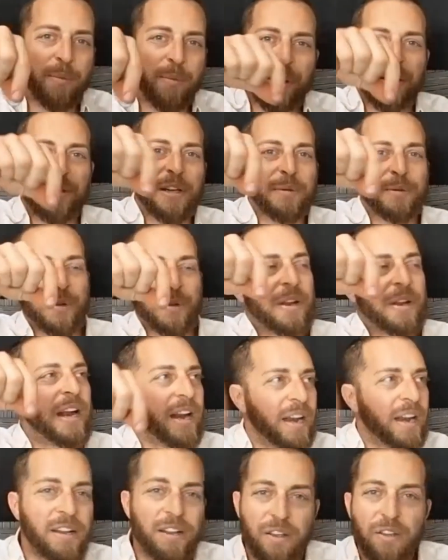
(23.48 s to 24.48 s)
builds up. So, yeah,
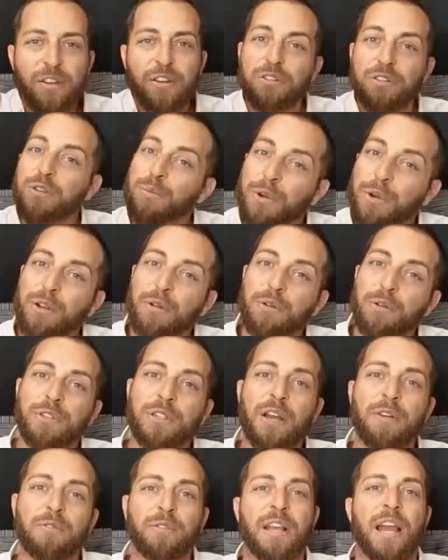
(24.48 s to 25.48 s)
you can do some pretty cool
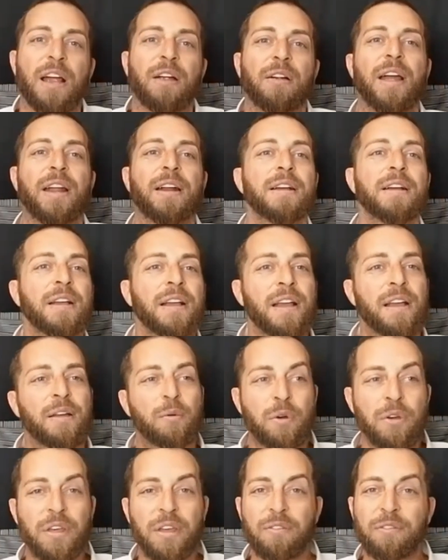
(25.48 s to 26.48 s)
stuff with that, right?
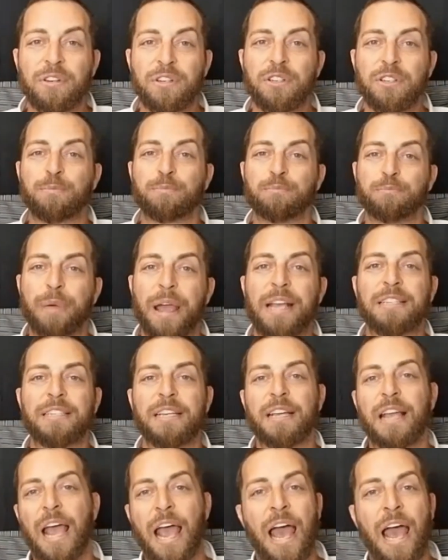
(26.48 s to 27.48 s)
With even just
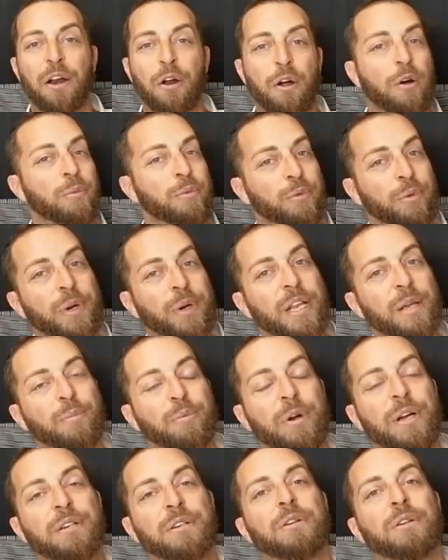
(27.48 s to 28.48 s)
basic at home 3D
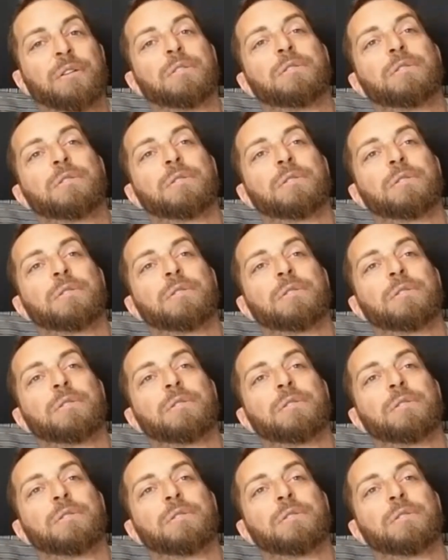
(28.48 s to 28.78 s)
printer.